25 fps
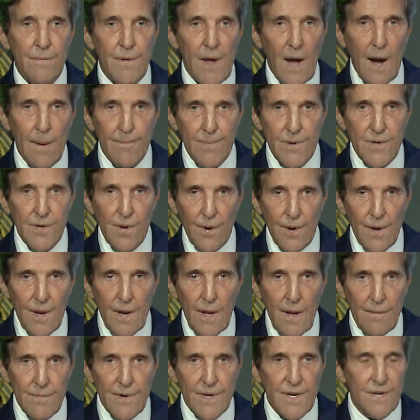of the opportunity
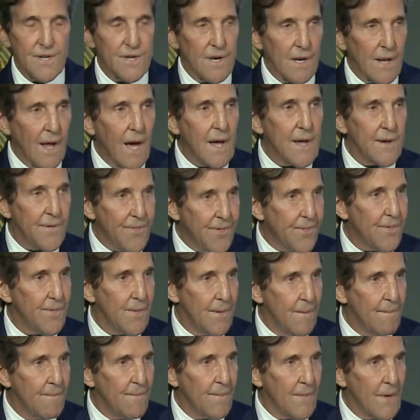to have a decent life
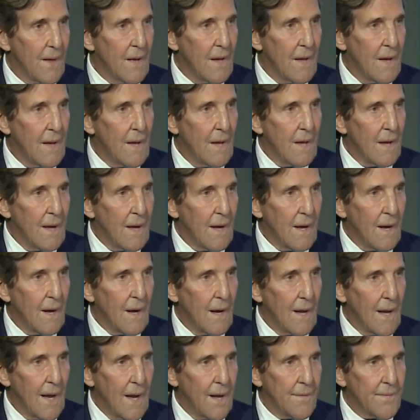
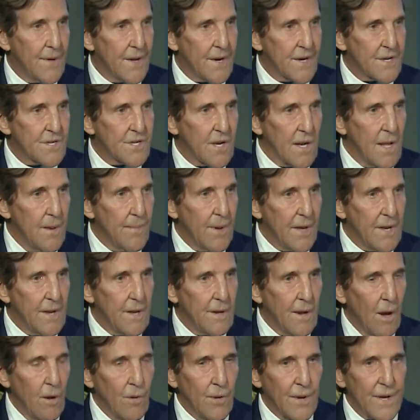uh, and that it's
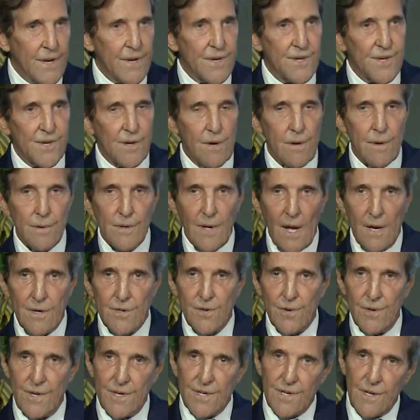limited only to certain
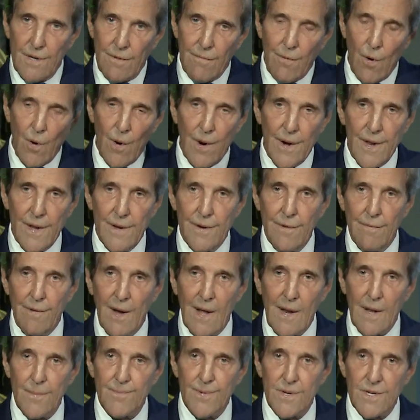countries that have already
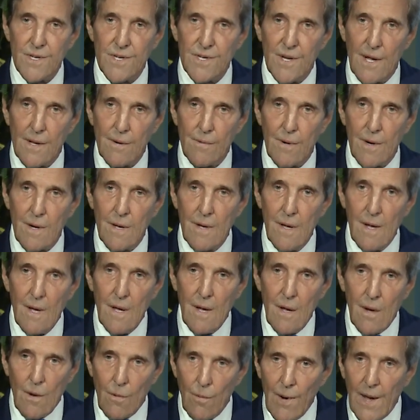developed, et cetera.
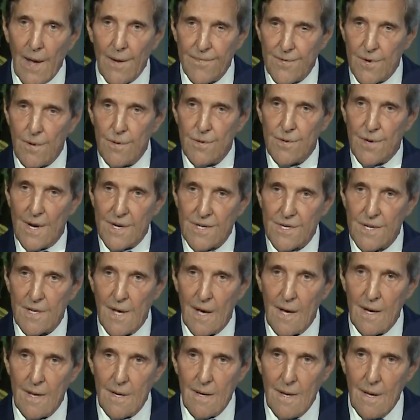We have to address
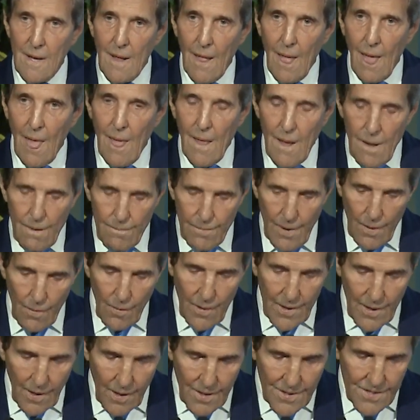that. But
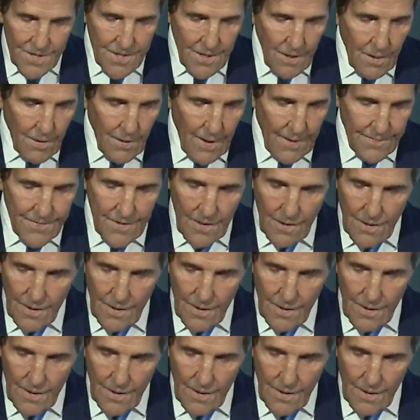we also have to